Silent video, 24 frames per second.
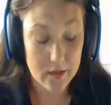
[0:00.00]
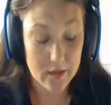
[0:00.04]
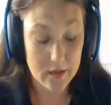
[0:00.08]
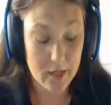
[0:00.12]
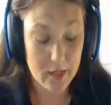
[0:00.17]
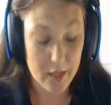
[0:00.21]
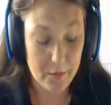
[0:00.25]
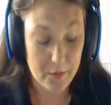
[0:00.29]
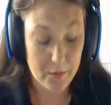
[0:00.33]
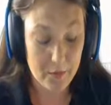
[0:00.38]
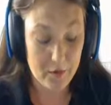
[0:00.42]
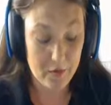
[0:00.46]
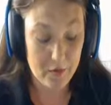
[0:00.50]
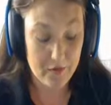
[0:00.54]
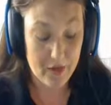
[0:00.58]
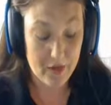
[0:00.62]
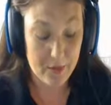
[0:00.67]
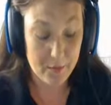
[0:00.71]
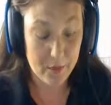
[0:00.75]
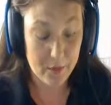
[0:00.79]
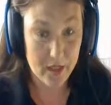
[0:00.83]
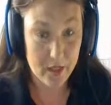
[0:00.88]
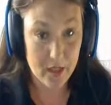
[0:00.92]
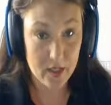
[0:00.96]
type of
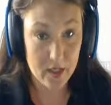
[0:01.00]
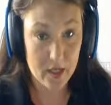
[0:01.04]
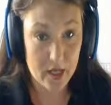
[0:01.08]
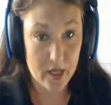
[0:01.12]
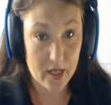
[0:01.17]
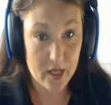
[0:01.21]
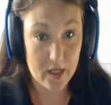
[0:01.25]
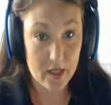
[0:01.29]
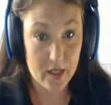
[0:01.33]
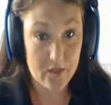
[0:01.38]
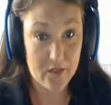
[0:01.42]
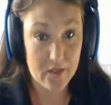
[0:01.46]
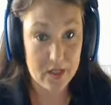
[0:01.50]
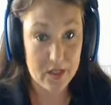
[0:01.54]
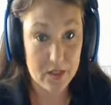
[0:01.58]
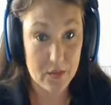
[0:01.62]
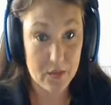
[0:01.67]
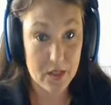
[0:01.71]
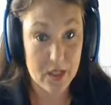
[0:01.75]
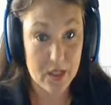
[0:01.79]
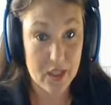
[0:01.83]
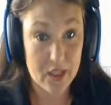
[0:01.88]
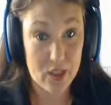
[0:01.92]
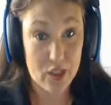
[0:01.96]
fabric, and if it's
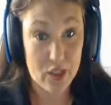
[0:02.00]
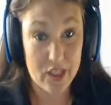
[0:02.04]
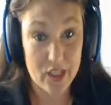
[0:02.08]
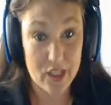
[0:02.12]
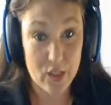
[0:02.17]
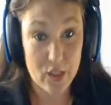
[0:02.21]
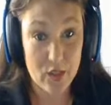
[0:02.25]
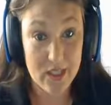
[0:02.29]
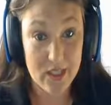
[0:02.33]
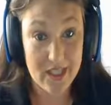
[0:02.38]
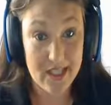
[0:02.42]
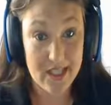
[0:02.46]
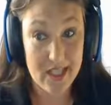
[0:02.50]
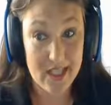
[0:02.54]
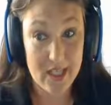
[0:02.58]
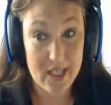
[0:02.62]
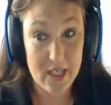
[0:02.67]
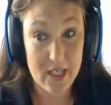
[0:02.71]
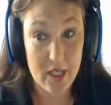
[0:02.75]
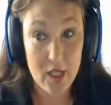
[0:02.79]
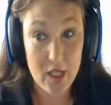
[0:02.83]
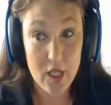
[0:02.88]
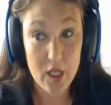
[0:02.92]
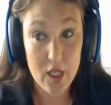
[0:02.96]
something that you're interested
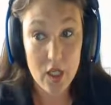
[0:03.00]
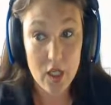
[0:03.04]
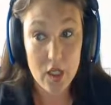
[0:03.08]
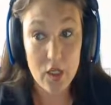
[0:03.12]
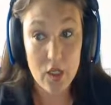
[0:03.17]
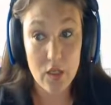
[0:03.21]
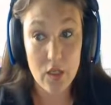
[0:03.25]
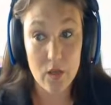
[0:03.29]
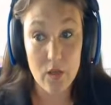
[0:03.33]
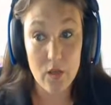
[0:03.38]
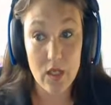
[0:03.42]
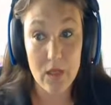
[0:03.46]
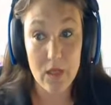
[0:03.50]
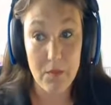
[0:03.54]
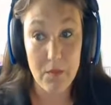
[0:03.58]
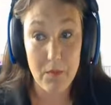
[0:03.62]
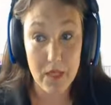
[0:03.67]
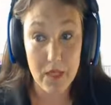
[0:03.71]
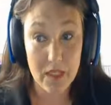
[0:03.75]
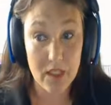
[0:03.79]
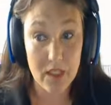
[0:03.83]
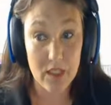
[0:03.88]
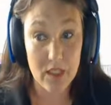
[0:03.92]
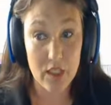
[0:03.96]
in, you can
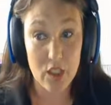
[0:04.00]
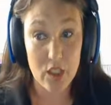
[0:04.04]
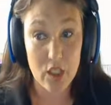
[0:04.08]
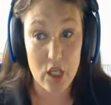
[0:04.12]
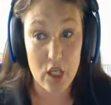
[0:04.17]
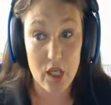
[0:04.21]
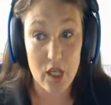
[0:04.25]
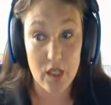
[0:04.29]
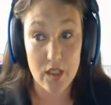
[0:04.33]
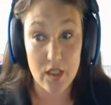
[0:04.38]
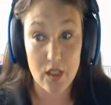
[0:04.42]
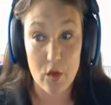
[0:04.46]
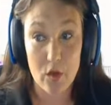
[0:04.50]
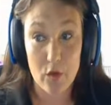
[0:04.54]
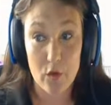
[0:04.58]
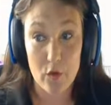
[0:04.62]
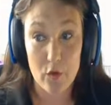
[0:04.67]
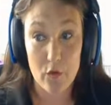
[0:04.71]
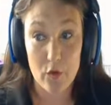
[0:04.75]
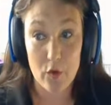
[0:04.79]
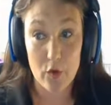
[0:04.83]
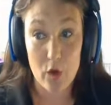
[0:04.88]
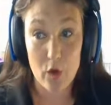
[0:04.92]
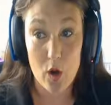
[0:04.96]
message us
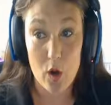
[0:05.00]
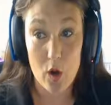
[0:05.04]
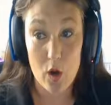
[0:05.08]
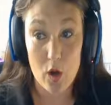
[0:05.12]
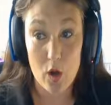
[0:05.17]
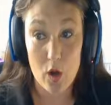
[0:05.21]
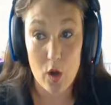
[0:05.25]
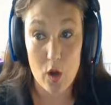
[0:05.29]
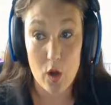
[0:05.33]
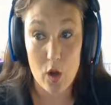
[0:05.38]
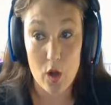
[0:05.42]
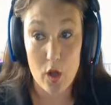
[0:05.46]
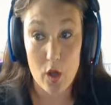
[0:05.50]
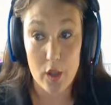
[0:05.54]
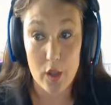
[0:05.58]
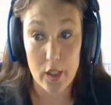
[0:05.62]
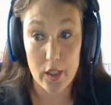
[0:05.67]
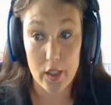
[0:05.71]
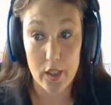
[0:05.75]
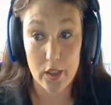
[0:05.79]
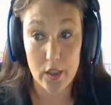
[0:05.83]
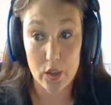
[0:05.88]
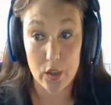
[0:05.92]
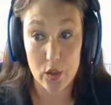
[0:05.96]
over
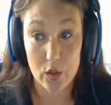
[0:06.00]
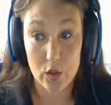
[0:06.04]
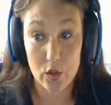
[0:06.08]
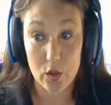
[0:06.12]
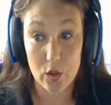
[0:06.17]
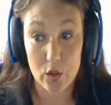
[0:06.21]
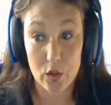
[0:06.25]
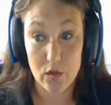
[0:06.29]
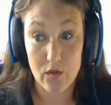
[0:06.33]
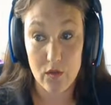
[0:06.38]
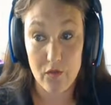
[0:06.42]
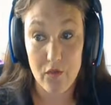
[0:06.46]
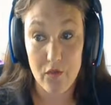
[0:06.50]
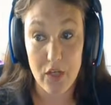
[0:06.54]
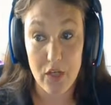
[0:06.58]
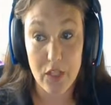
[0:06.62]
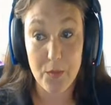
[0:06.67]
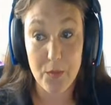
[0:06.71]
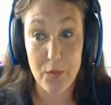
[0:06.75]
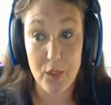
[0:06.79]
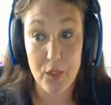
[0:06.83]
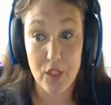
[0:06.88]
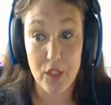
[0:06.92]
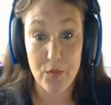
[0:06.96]
on
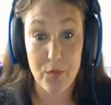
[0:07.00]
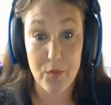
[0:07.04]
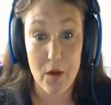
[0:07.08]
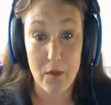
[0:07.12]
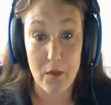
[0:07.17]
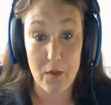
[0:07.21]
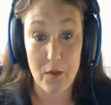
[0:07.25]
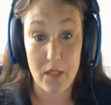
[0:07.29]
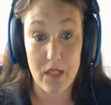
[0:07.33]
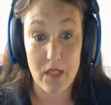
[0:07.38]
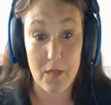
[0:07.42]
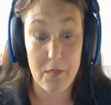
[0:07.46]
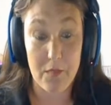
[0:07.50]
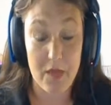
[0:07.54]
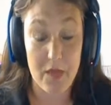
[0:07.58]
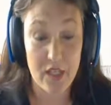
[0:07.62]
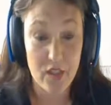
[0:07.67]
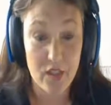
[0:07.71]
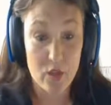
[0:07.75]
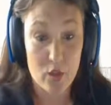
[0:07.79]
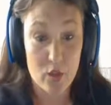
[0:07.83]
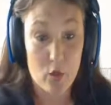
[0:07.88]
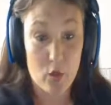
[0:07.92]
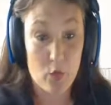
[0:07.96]
Facebook is probably the
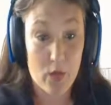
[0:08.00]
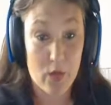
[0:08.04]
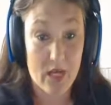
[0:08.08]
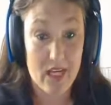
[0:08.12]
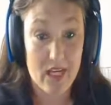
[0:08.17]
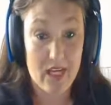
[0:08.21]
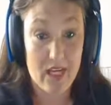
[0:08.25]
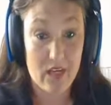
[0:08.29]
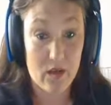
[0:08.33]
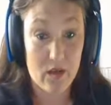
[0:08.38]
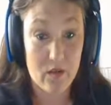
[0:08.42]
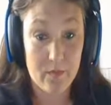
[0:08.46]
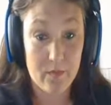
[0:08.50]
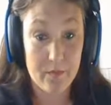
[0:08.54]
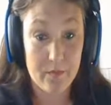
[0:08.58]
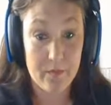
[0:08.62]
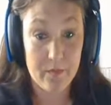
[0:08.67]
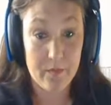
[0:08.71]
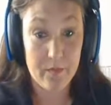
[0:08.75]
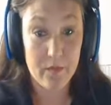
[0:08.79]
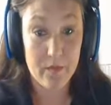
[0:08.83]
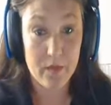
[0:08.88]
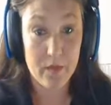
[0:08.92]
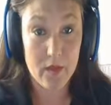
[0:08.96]
best, so go right here
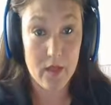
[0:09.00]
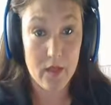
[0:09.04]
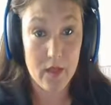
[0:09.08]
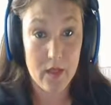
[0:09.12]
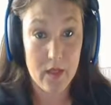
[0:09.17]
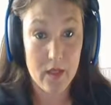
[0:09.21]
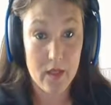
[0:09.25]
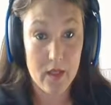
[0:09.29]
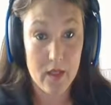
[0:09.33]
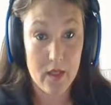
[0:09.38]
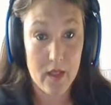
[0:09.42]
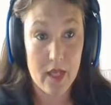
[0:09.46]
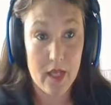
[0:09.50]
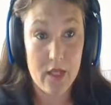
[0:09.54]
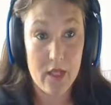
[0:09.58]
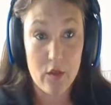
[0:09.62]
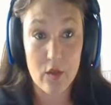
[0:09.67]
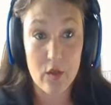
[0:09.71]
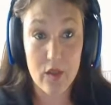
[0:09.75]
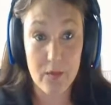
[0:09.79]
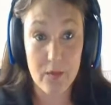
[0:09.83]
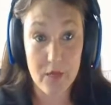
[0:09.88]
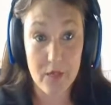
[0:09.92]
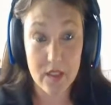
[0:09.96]
and
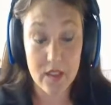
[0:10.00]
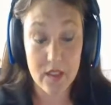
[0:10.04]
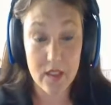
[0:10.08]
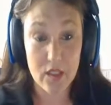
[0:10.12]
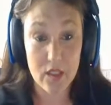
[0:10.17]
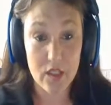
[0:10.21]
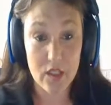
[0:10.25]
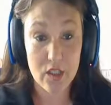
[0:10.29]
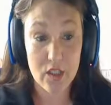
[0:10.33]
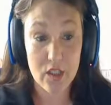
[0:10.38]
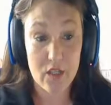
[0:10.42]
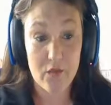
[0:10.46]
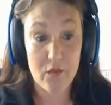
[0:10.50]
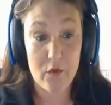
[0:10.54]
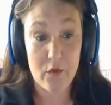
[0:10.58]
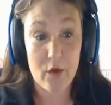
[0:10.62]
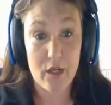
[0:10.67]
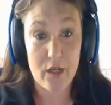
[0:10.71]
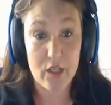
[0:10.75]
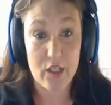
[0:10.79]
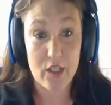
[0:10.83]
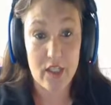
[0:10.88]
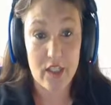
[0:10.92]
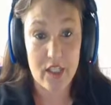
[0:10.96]
you can message us if you're
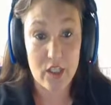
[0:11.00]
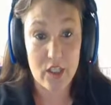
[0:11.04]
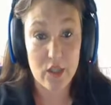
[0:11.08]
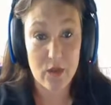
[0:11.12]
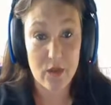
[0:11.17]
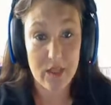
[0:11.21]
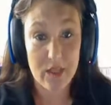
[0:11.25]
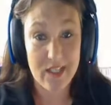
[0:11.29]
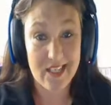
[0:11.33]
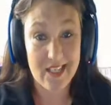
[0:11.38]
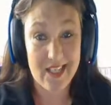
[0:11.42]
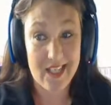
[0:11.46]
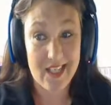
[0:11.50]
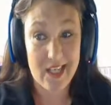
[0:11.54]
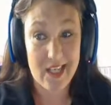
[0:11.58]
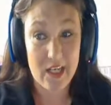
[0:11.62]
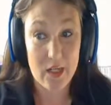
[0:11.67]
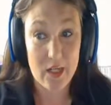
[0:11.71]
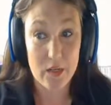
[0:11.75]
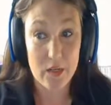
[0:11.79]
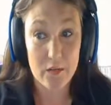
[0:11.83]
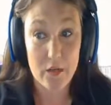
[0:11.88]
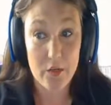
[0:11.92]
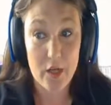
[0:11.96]
actually interested in
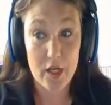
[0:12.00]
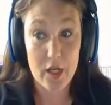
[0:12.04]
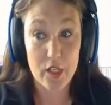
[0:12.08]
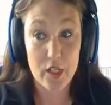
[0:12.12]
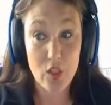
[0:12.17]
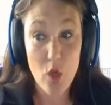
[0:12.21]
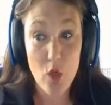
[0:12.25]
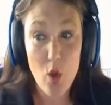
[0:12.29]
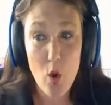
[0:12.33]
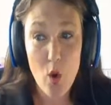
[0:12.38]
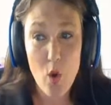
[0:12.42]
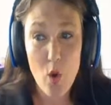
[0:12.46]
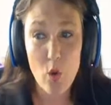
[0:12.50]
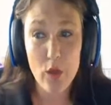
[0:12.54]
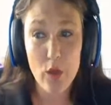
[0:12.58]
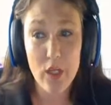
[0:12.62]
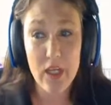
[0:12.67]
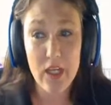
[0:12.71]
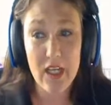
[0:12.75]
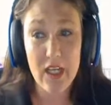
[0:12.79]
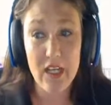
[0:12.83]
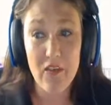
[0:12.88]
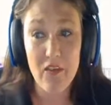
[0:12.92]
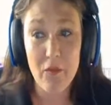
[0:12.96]
any of the products, or you
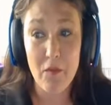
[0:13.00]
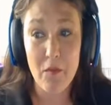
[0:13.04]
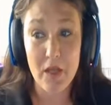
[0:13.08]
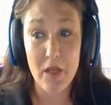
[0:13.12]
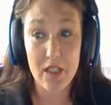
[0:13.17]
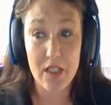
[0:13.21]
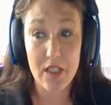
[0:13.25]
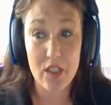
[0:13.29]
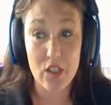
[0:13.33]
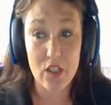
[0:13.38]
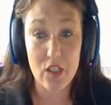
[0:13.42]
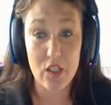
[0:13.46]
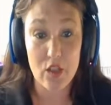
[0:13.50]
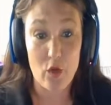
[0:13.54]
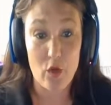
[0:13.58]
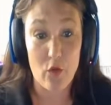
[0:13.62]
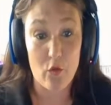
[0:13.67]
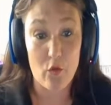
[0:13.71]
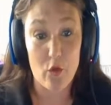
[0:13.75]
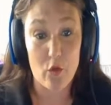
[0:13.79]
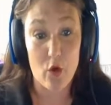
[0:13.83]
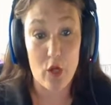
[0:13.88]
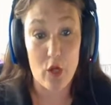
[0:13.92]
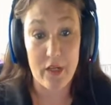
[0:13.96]
can even message us
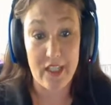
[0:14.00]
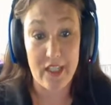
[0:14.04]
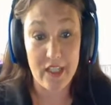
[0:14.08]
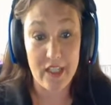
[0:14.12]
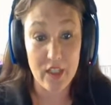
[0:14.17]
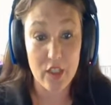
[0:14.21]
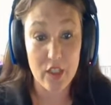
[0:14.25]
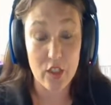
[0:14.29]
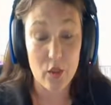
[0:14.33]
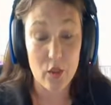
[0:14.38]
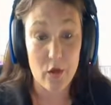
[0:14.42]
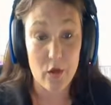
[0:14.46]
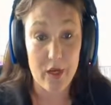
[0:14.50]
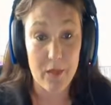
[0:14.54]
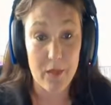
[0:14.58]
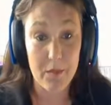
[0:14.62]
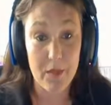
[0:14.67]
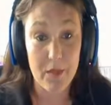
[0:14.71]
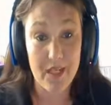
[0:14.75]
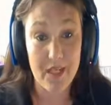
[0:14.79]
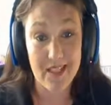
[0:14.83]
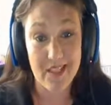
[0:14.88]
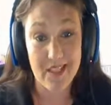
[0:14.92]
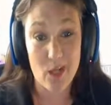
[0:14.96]
over on Instagram
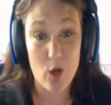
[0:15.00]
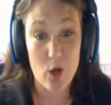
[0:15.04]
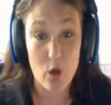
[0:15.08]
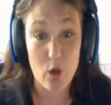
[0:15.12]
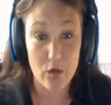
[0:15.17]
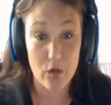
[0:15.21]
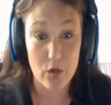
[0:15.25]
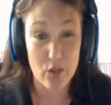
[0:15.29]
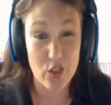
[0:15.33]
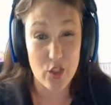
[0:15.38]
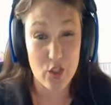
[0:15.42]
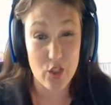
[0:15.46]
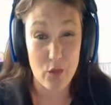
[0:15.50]
because that all goes